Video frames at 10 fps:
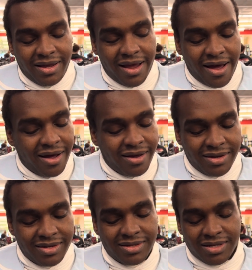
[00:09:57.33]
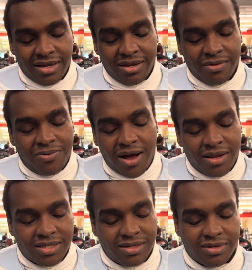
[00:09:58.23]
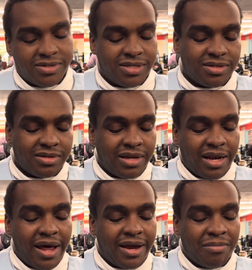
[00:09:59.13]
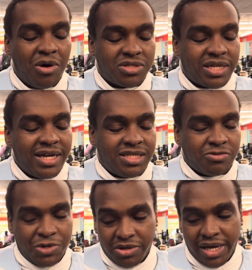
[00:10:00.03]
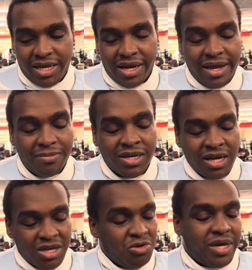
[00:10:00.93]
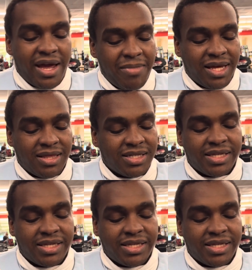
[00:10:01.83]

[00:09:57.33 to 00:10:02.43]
Yeah, you're probably still losing. Like most cases, when you get nibbed, you can't make this